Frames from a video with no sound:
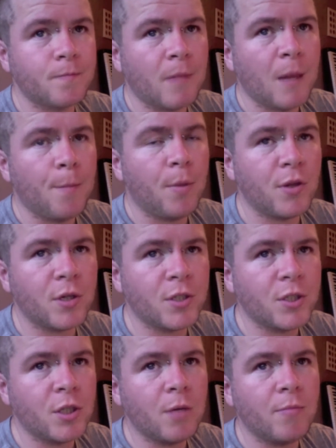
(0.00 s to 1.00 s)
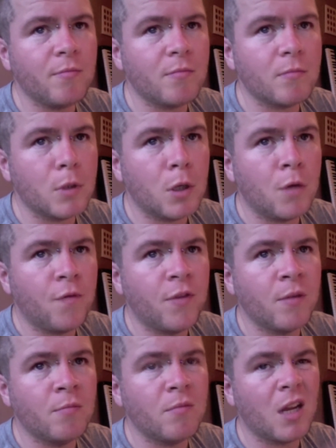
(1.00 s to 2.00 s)
But there are some of
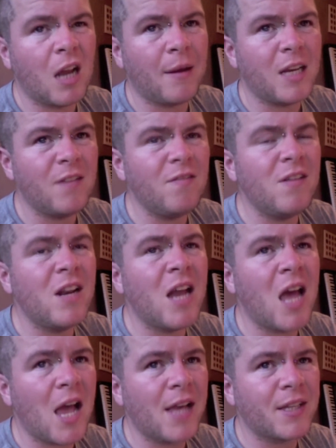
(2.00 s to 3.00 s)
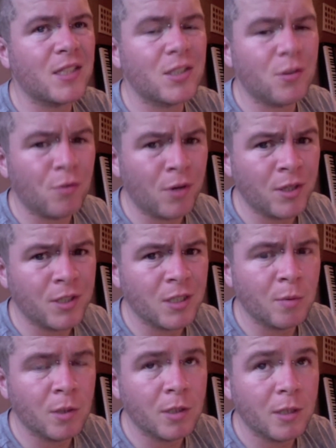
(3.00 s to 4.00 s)
them that I'm kind of less crazy
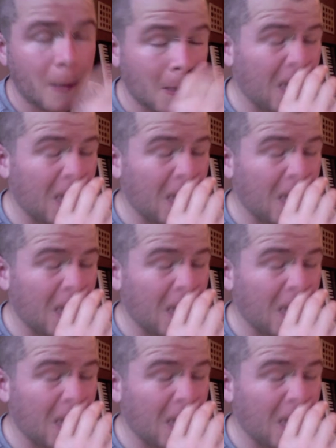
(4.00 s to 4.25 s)
about.